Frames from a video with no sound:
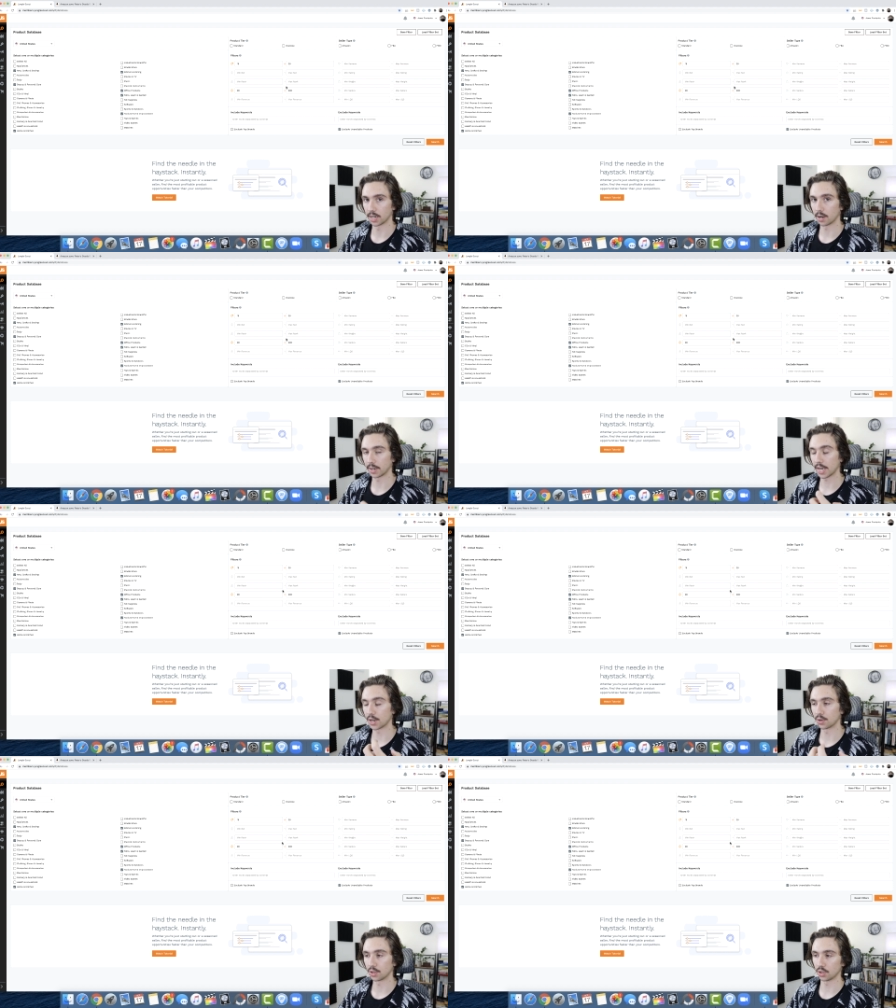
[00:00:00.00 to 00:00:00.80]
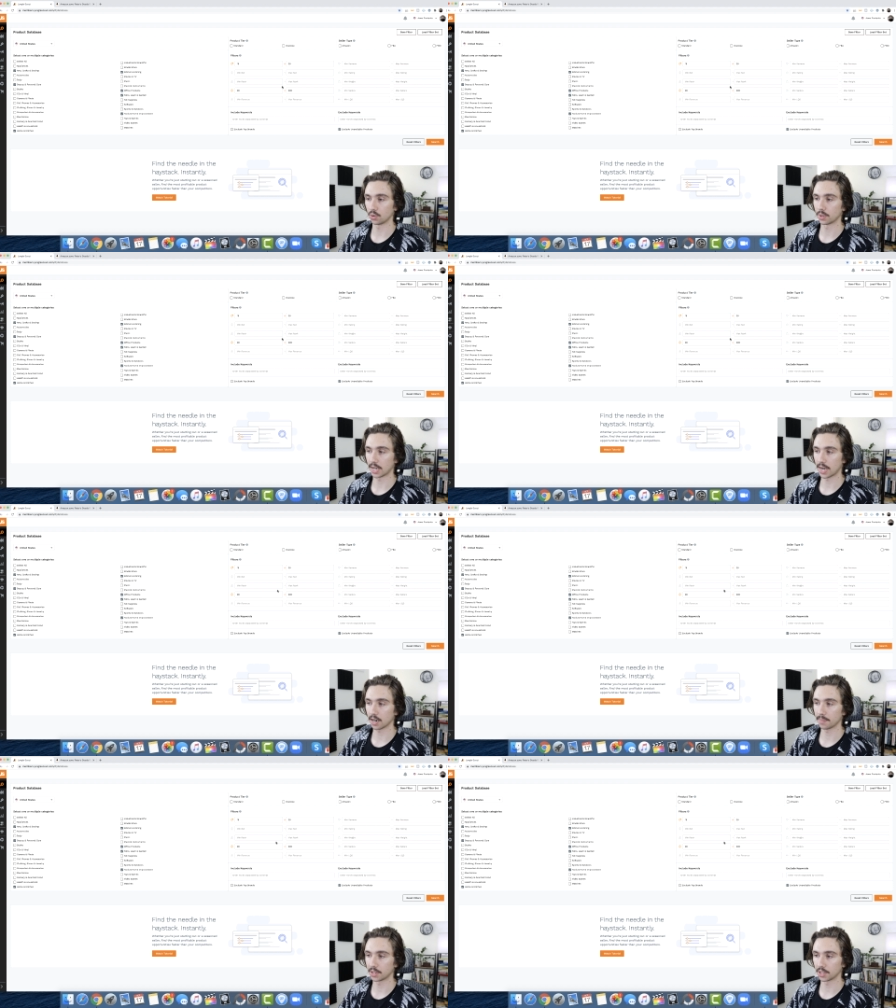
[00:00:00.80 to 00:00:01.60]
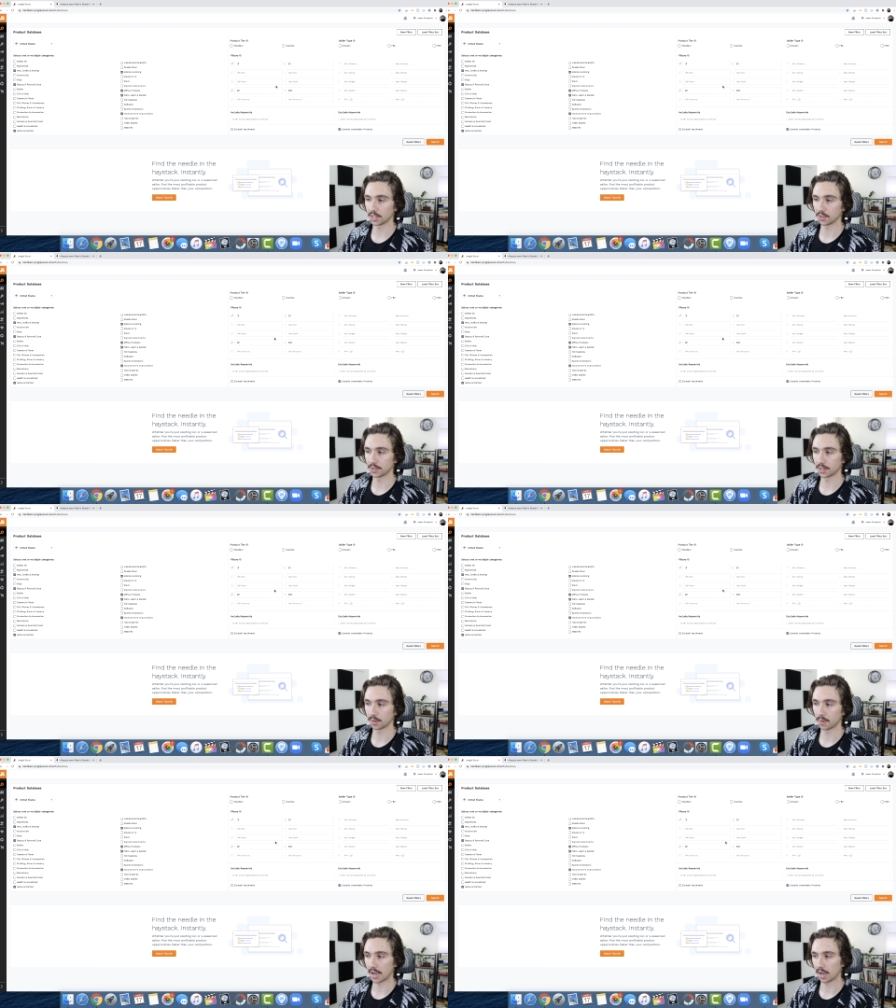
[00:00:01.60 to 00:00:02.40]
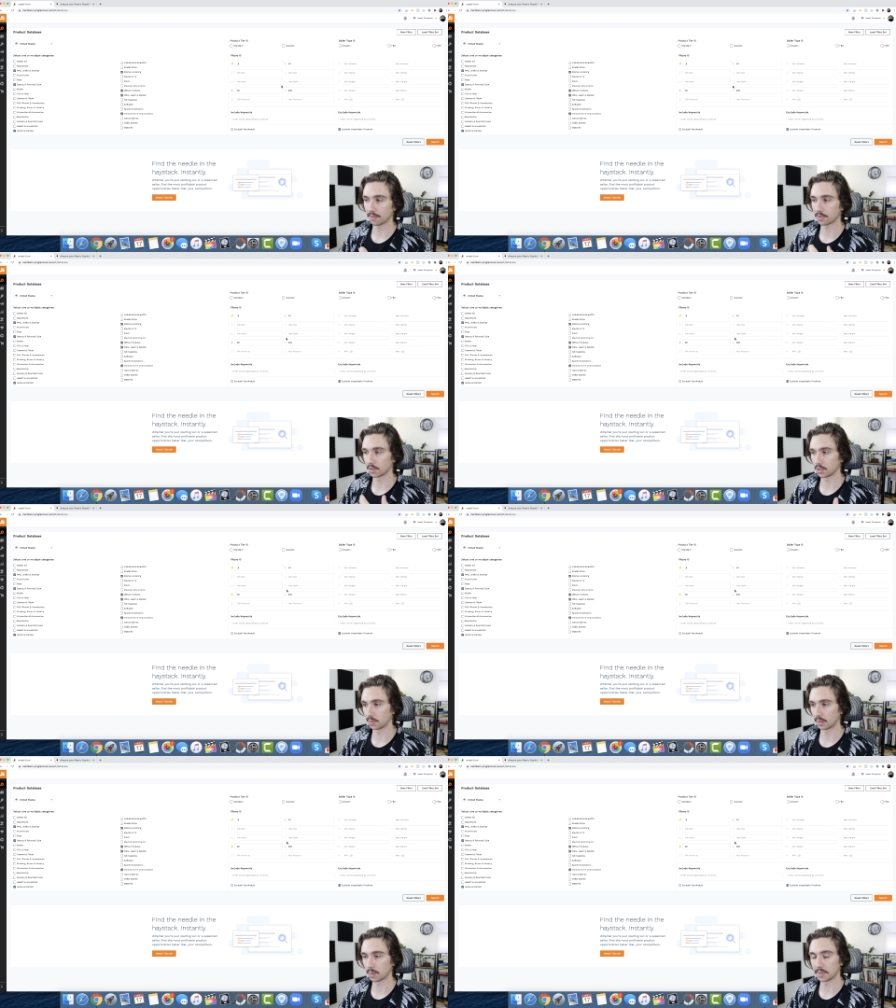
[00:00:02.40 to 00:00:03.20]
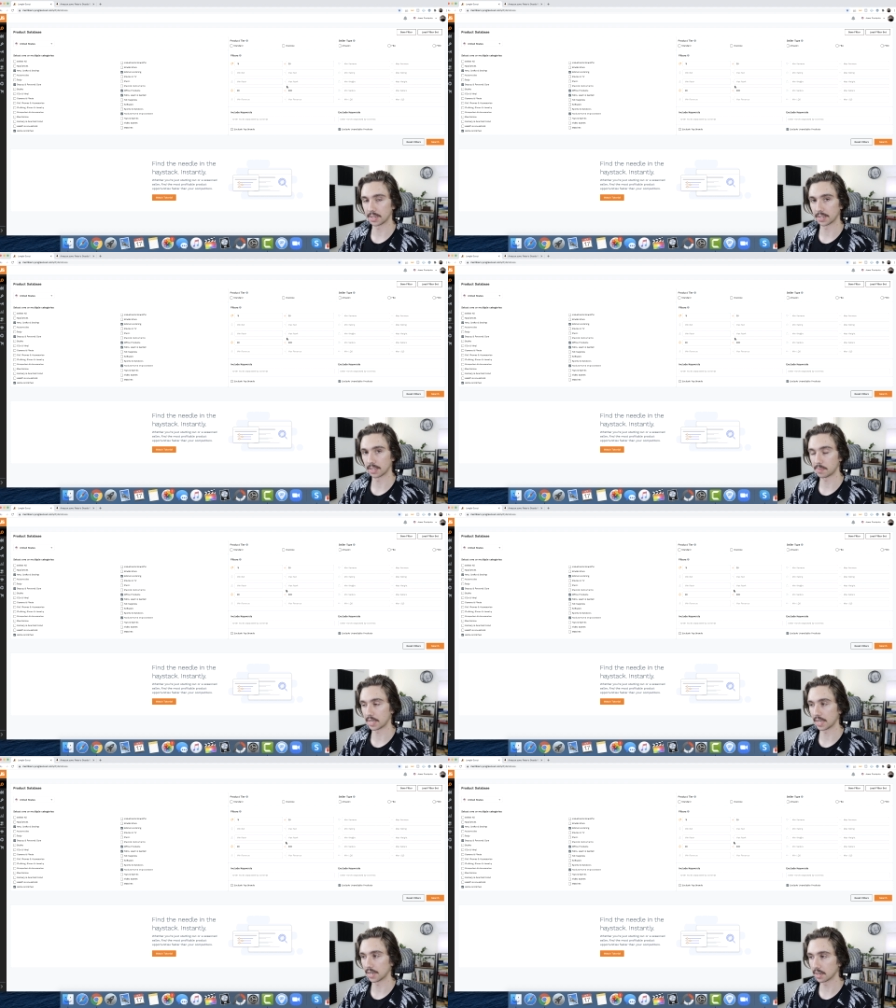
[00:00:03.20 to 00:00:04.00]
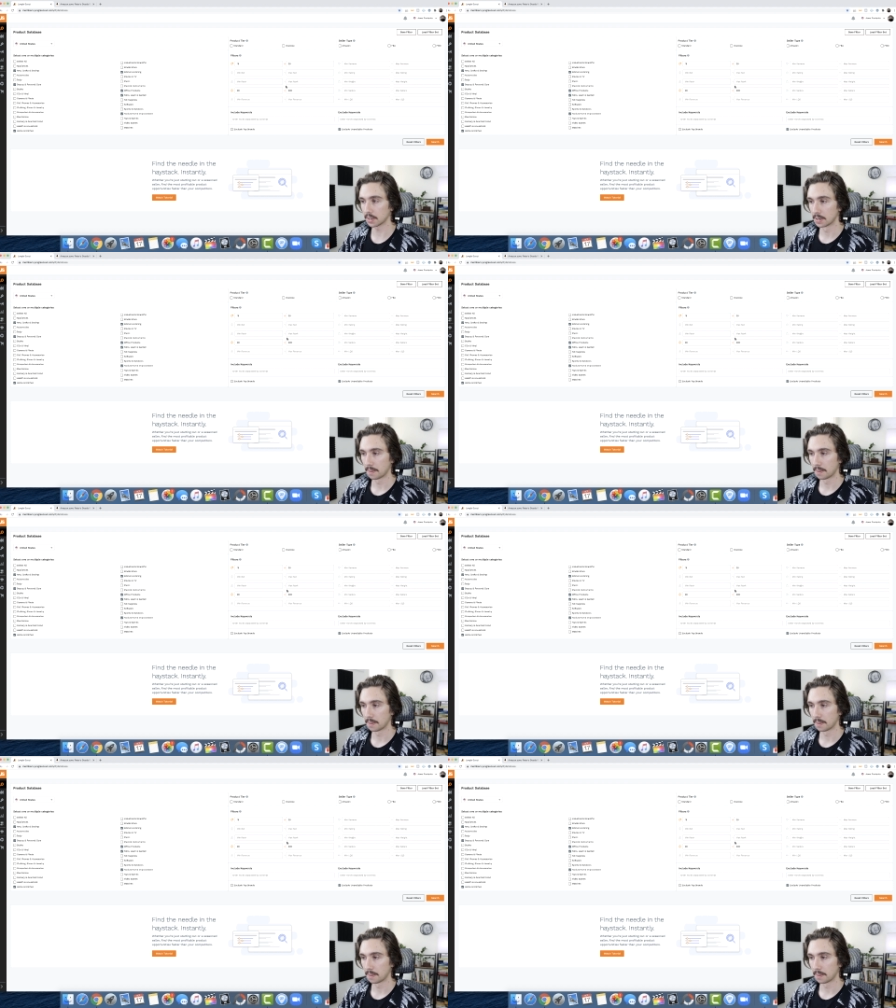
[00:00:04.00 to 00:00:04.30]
Now, again, you with a higher budget, you'll know after doing what we did in the beginning